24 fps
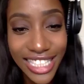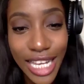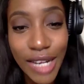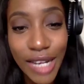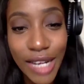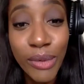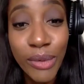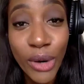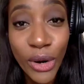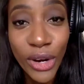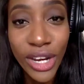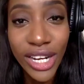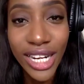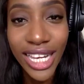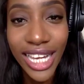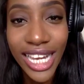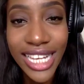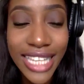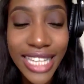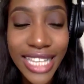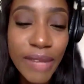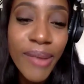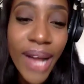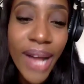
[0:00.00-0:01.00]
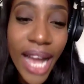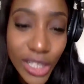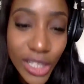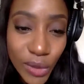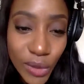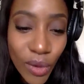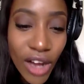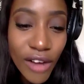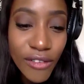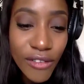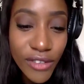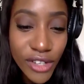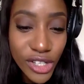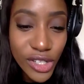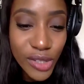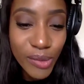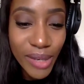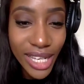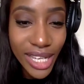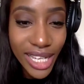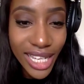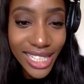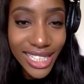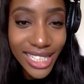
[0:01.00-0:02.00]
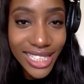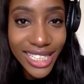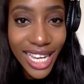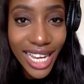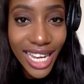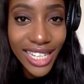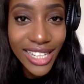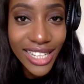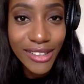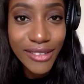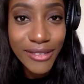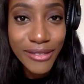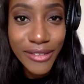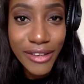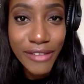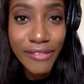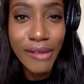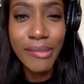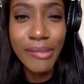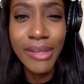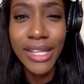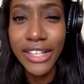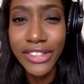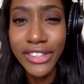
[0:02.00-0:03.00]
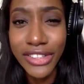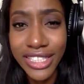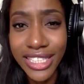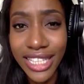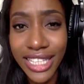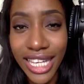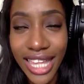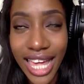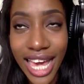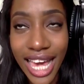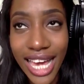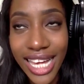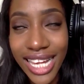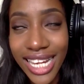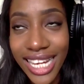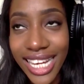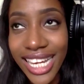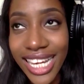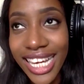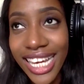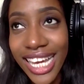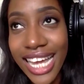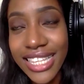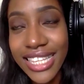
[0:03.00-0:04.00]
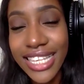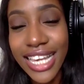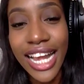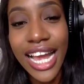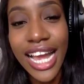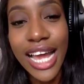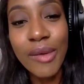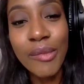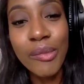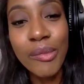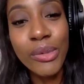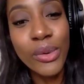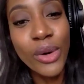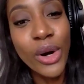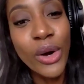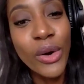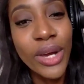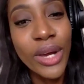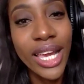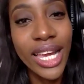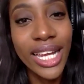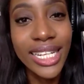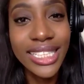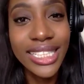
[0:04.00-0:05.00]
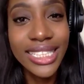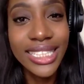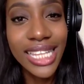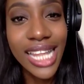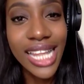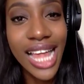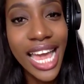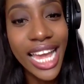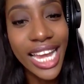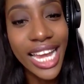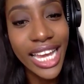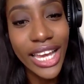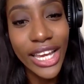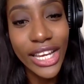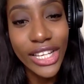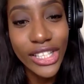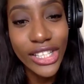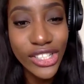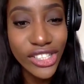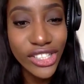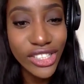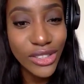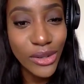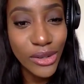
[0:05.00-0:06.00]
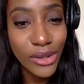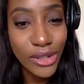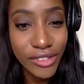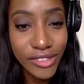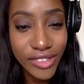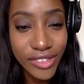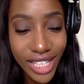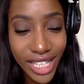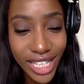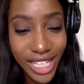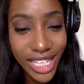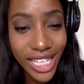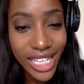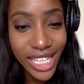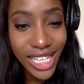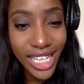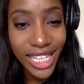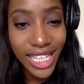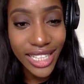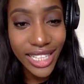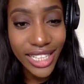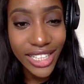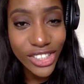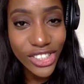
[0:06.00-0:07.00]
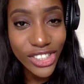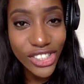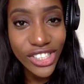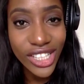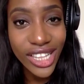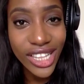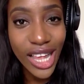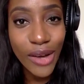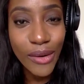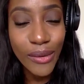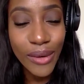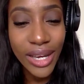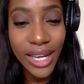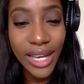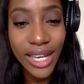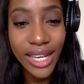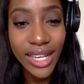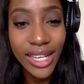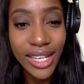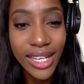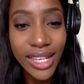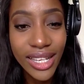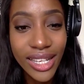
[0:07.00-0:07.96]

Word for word: like broken. It's like patois for Jamaicans, kind of, if I'm allowed to say that. It's like kind of broken slangish sort of uh, English in that way.